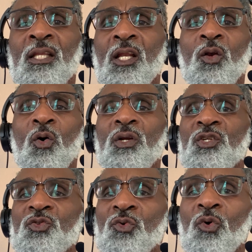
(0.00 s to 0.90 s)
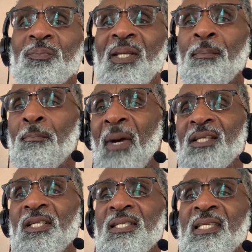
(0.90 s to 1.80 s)
The Lord is robed in
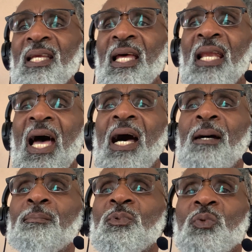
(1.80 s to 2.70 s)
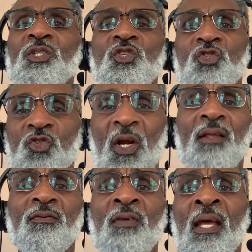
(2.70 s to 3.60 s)
majesty and armed with
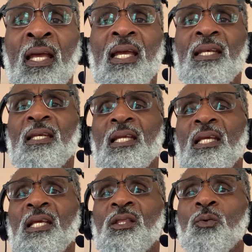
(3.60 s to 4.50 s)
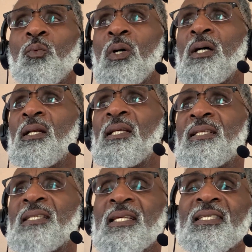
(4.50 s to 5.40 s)
strength. Indeed, the world
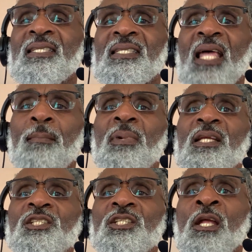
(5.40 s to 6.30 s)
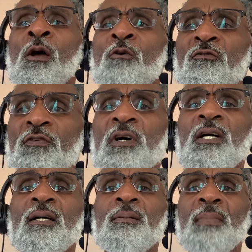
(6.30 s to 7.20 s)
is established
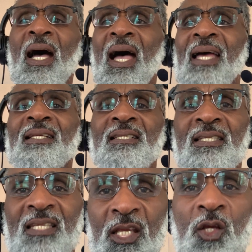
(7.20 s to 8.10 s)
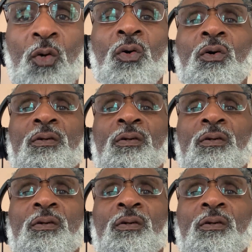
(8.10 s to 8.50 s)
firm and secure.